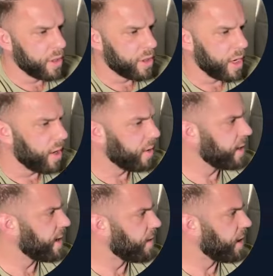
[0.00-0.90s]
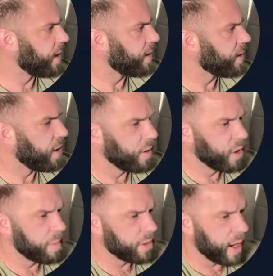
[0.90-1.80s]
So let's have a look. So
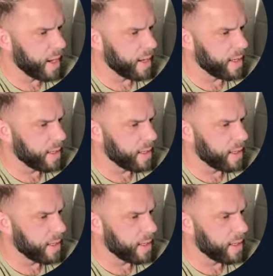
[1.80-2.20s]
group, sorry,